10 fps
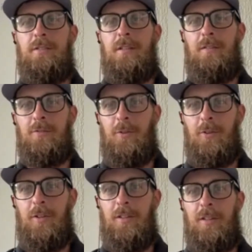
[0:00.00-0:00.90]
I've
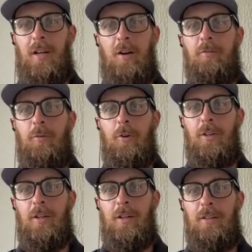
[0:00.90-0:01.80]
sold in
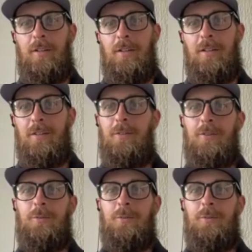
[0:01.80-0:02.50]
California, which